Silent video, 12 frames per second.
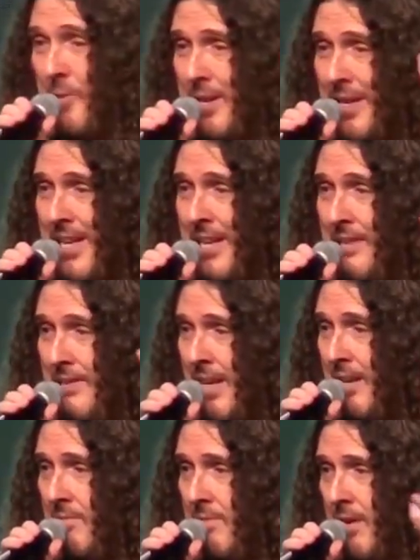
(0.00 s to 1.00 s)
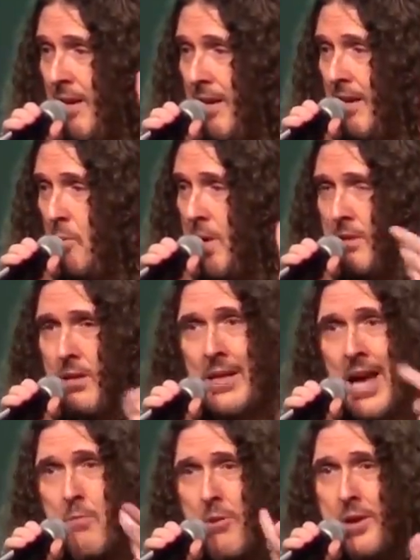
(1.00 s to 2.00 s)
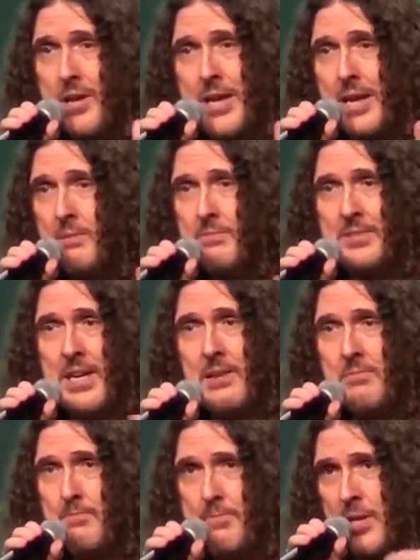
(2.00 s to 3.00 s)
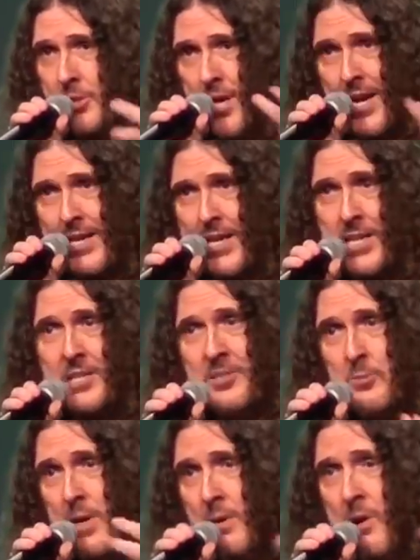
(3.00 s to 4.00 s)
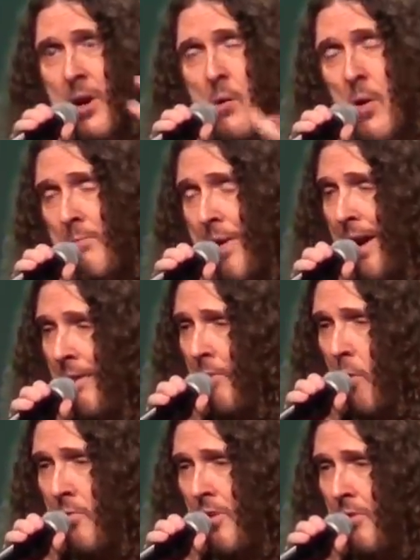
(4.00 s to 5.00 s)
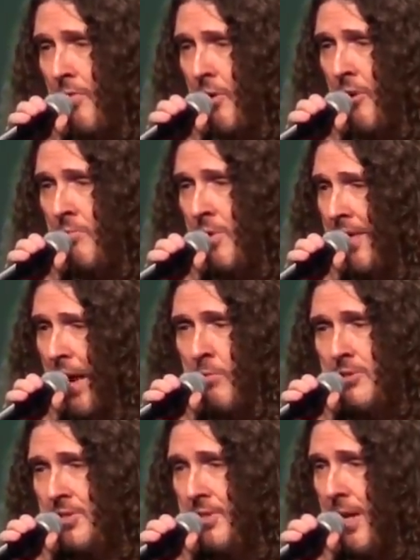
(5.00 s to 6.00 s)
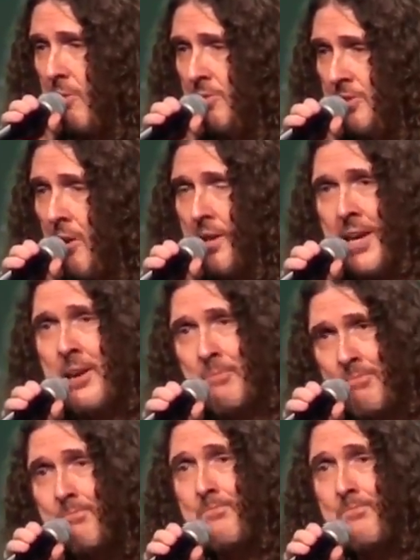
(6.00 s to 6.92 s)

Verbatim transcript: know, he, he uh, we collaborated, he, he pitched ideas, we went back and forth on the phone, but that was, that was all him.